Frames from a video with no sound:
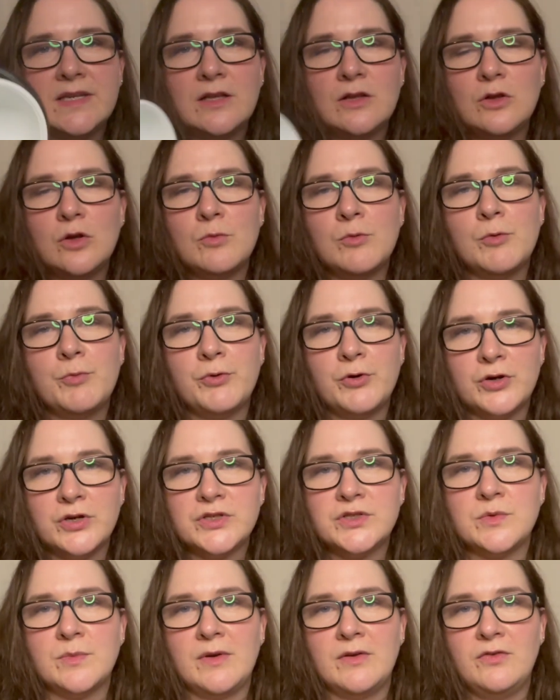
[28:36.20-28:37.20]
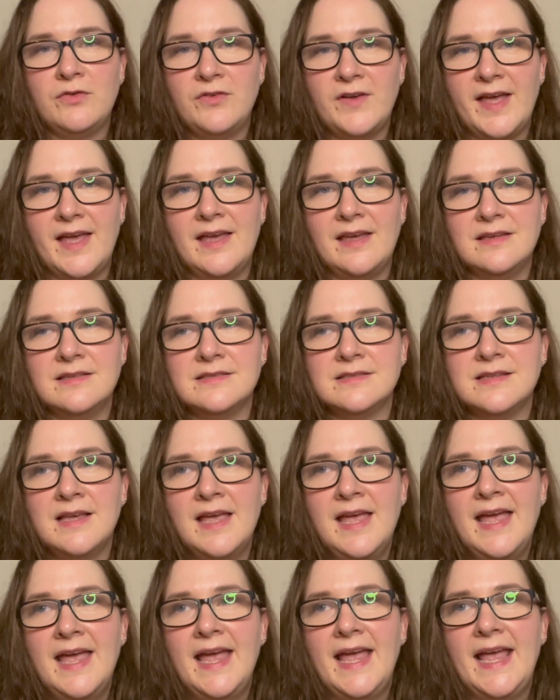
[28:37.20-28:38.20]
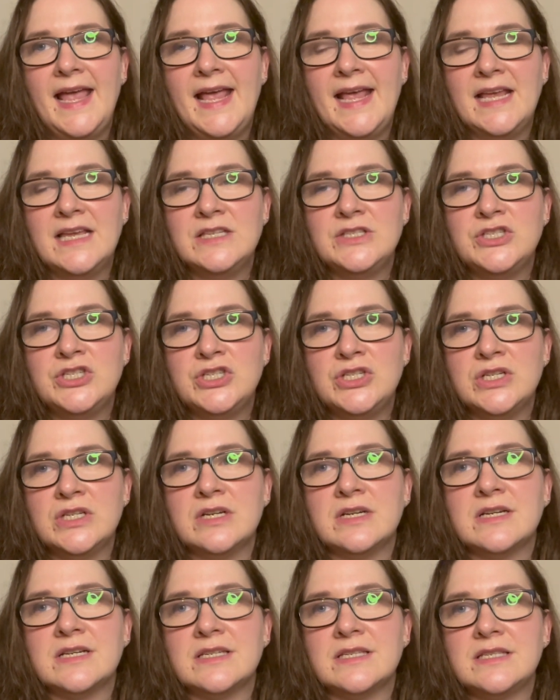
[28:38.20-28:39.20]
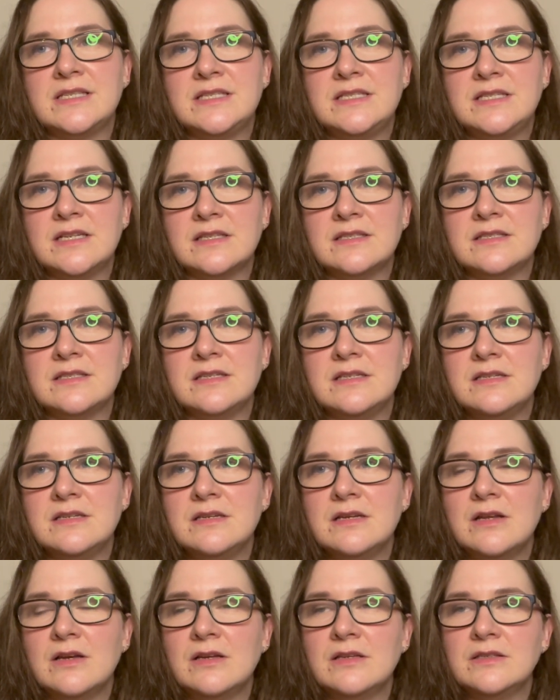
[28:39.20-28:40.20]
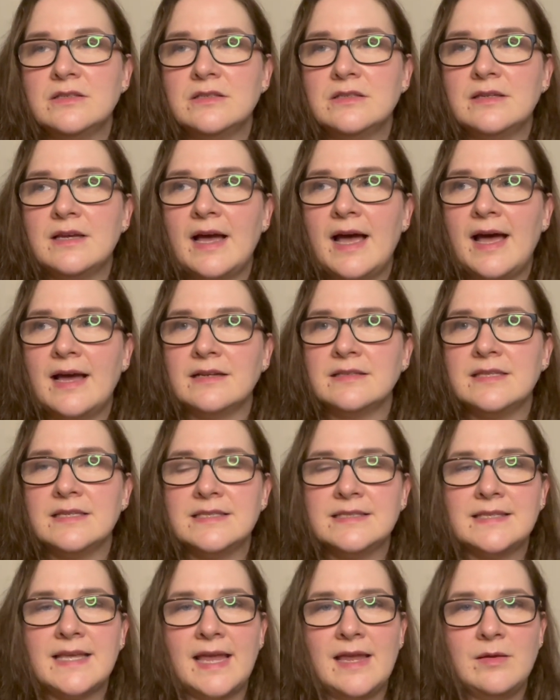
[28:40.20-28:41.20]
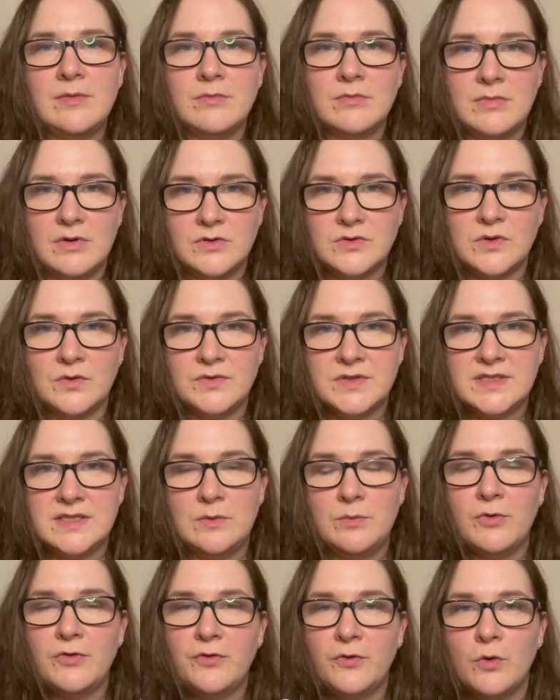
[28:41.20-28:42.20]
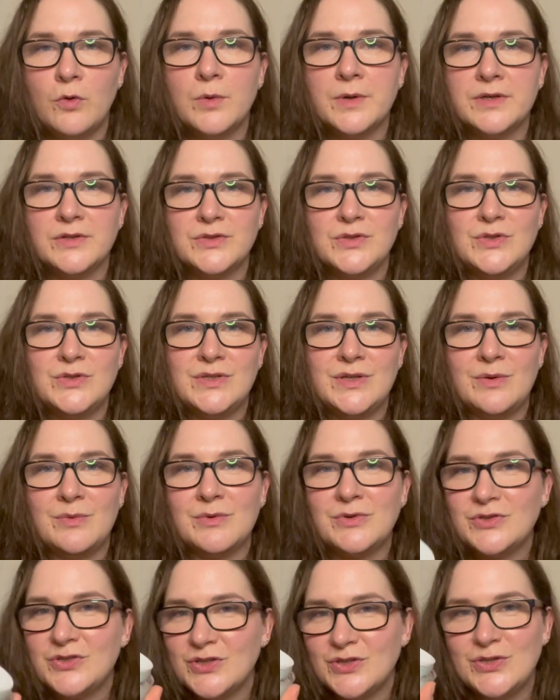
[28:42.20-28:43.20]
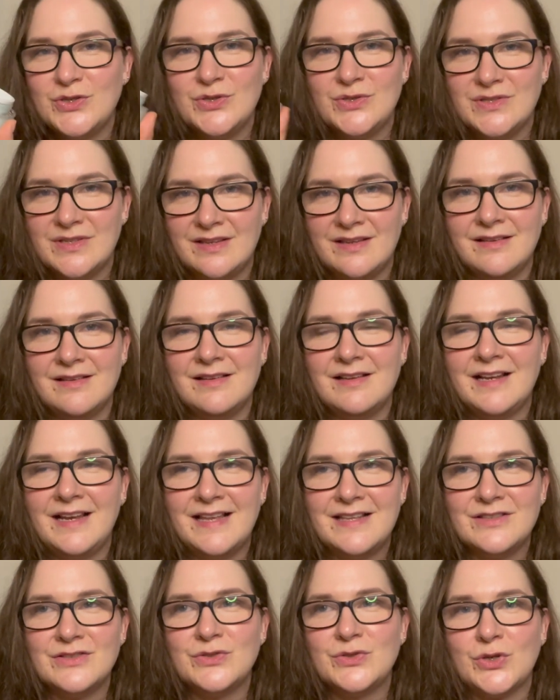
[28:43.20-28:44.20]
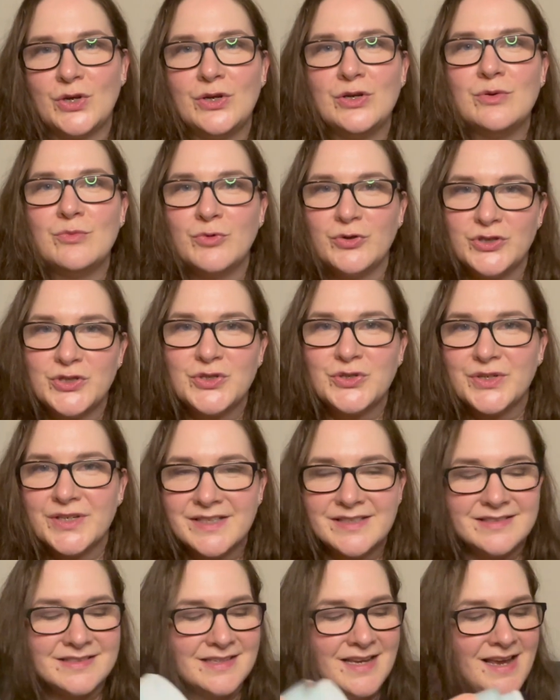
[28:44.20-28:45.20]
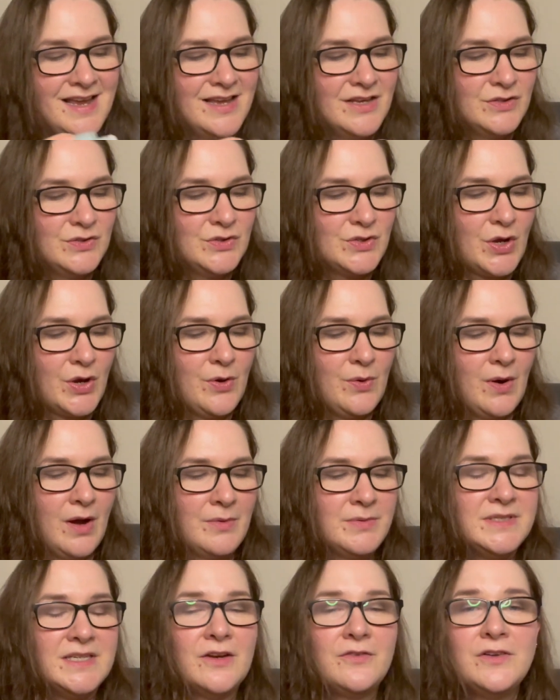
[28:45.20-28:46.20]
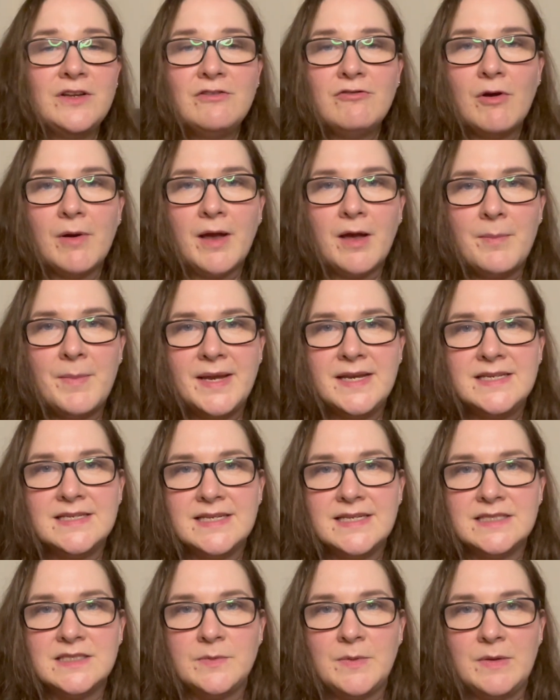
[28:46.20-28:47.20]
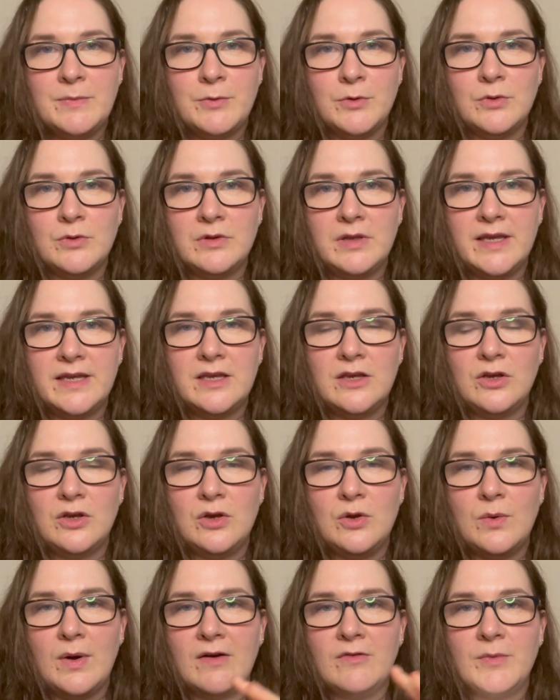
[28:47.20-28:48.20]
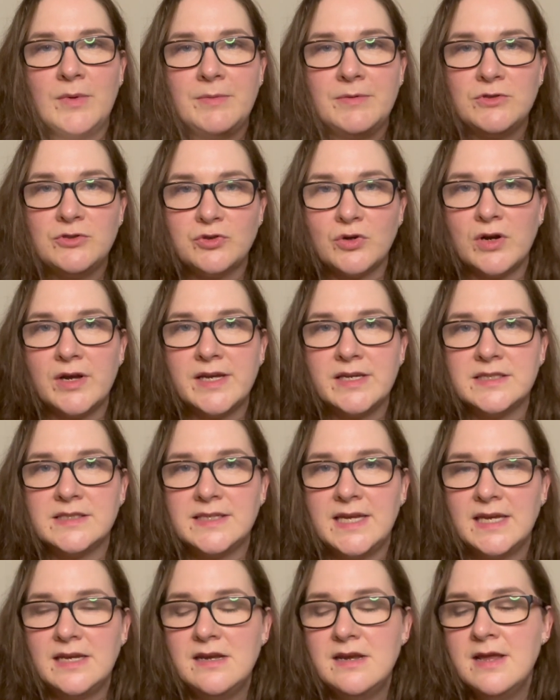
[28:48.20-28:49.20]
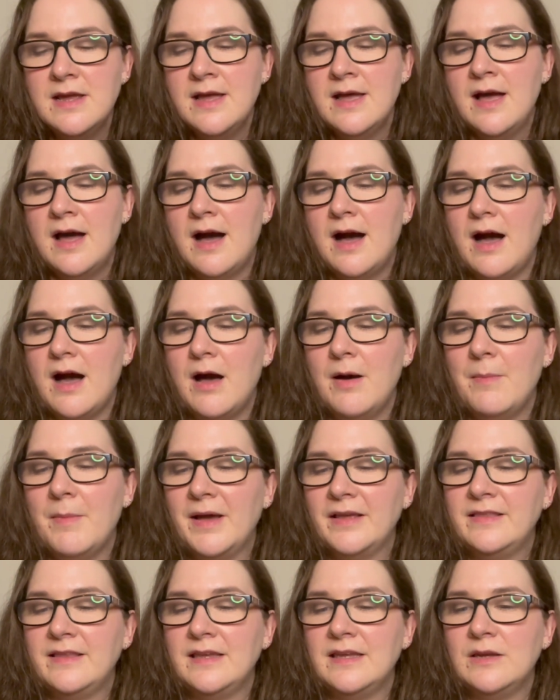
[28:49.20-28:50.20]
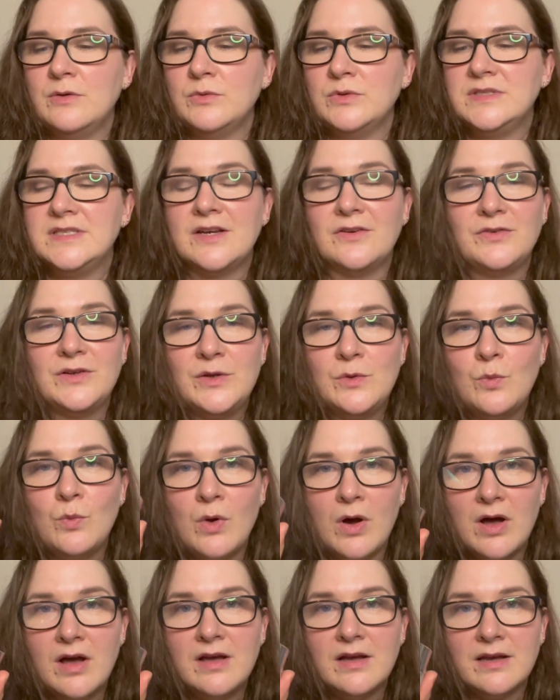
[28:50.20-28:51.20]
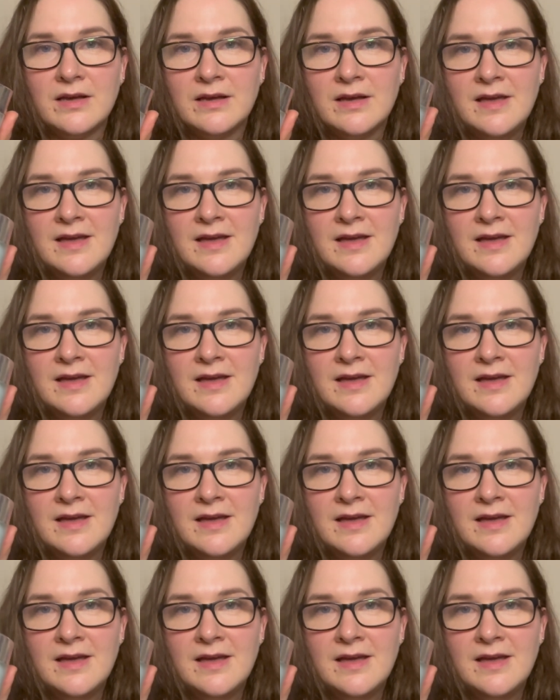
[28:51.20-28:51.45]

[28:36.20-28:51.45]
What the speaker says: a lot more products on my face, it just doesn't act the same as obviously before when I was using it, when I was just using cleanse, tone and moisturize. So I would definitely recommend it to people like who have maybe drier skin. I think it would definitely work